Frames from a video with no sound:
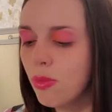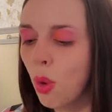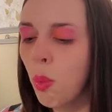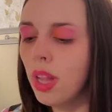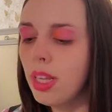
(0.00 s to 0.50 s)

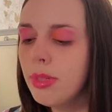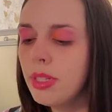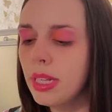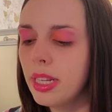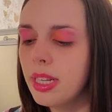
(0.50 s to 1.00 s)
While I'm
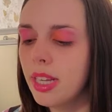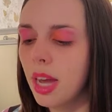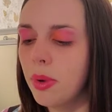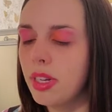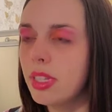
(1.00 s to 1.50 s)
doing this, I
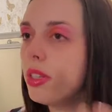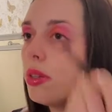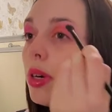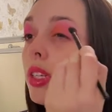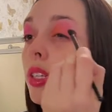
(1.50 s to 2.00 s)
wanted
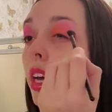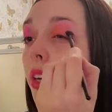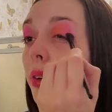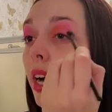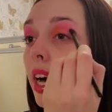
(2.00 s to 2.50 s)
to tell
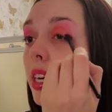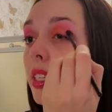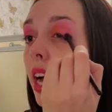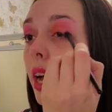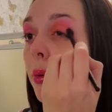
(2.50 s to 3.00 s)
you
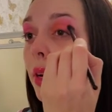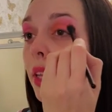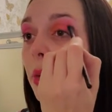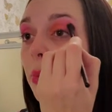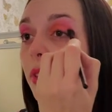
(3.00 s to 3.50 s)
guys, I
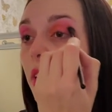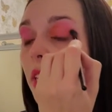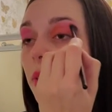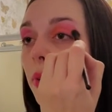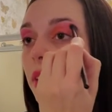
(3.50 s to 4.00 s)
really appreciate
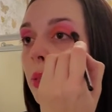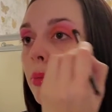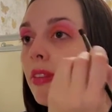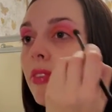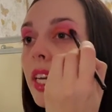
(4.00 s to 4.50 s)
you watching
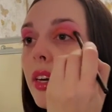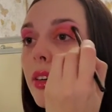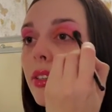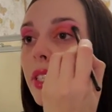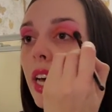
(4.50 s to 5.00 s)
my
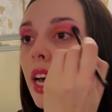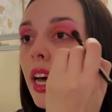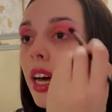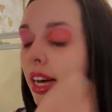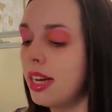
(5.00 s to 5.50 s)
videos.
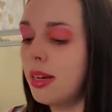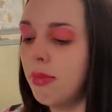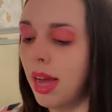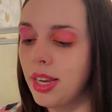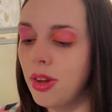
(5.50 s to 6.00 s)
Um,
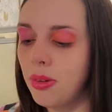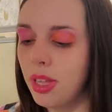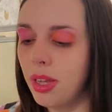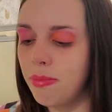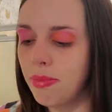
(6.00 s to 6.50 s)
I know
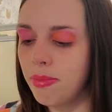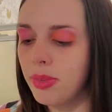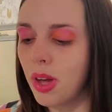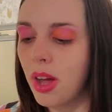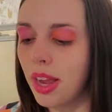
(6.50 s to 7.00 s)
that
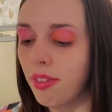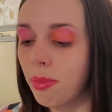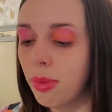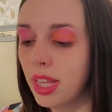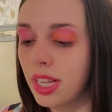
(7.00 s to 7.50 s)
not
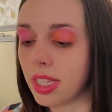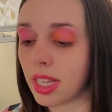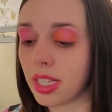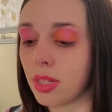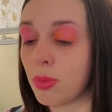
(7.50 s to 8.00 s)
everybody that
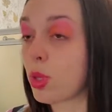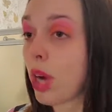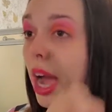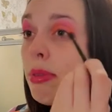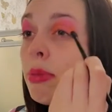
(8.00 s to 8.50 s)
says
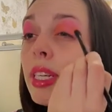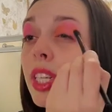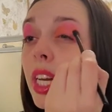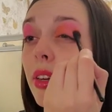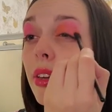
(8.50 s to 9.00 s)
subscribe to my
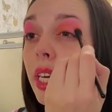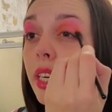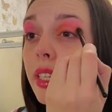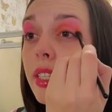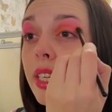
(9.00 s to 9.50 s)
channel
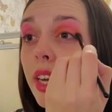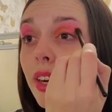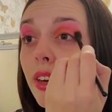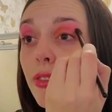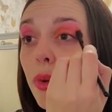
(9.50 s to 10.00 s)
is
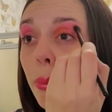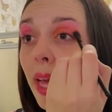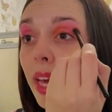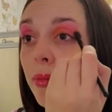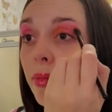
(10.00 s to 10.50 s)
here for
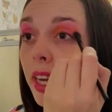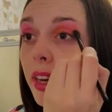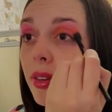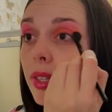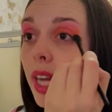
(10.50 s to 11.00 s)
makeup
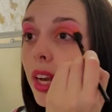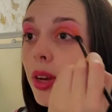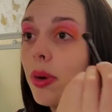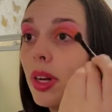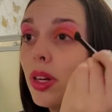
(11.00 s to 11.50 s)
videos. I
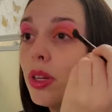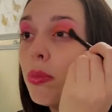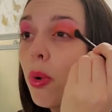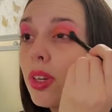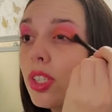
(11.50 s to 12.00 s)
know a good
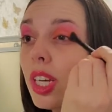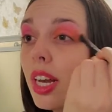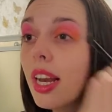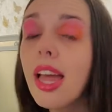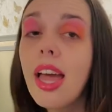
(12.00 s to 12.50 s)

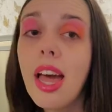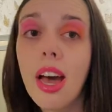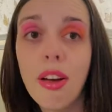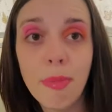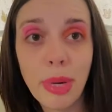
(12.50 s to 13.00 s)
portion
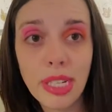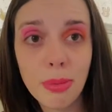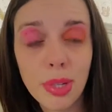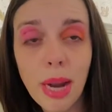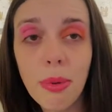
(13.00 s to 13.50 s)
of my
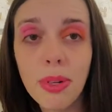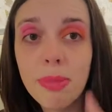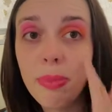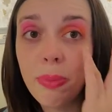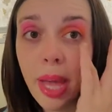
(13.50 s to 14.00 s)
subscribers
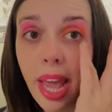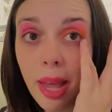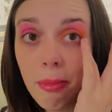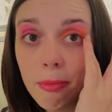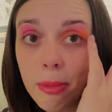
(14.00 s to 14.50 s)

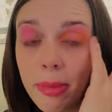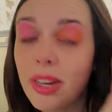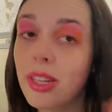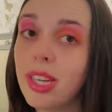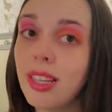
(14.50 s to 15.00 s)
came from my
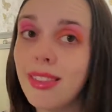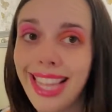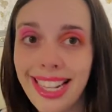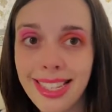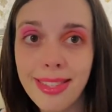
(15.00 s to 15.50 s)
contact
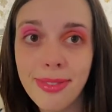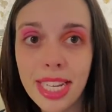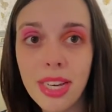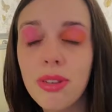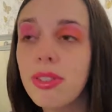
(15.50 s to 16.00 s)
lens
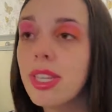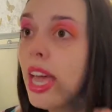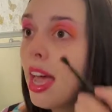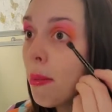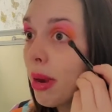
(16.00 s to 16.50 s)
videos,
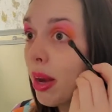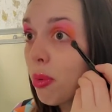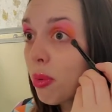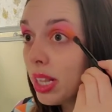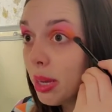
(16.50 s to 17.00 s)
but I
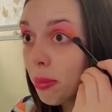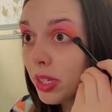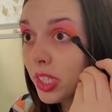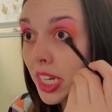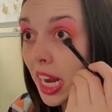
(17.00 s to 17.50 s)
really
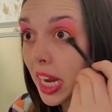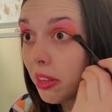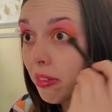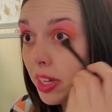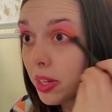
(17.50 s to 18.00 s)
appreciate
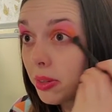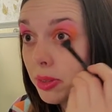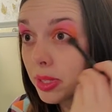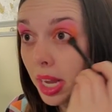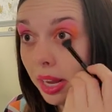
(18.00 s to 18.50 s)
the
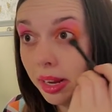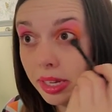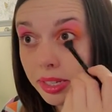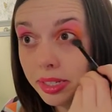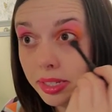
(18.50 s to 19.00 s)
views
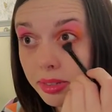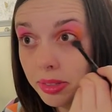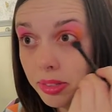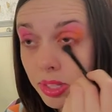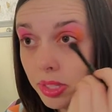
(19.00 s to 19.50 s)
and
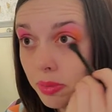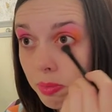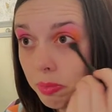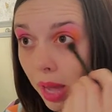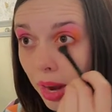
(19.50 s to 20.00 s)
just,
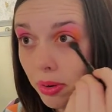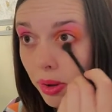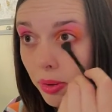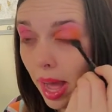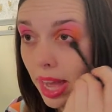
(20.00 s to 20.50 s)
I don't
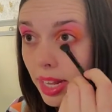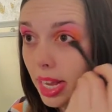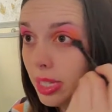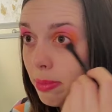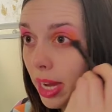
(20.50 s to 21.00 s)
know, I,
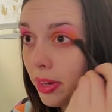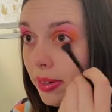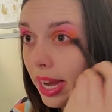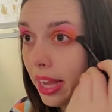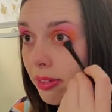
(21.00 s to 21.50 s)
it's my
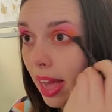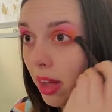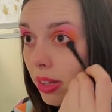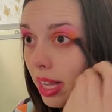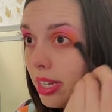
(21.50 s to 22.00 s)
creative
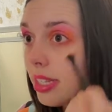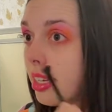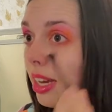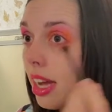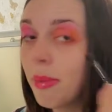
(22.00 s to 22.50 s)
outlet.
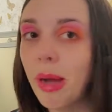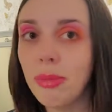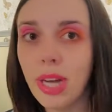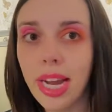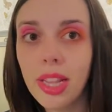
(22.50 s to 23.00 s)
Um, I'm
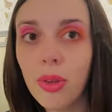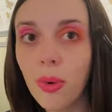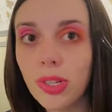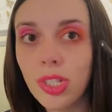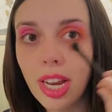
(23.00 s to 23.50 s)
dragging the
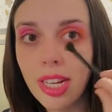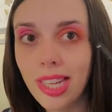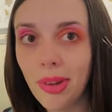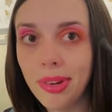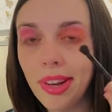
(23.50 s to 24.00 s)
orange kind of
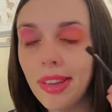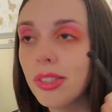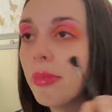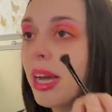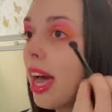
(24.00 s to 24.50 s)
down and
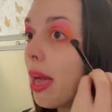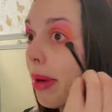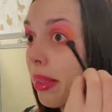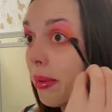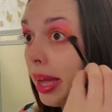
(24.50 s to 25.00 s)
under my eye,
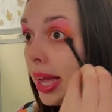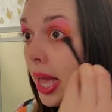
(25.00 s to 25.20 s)
by the way.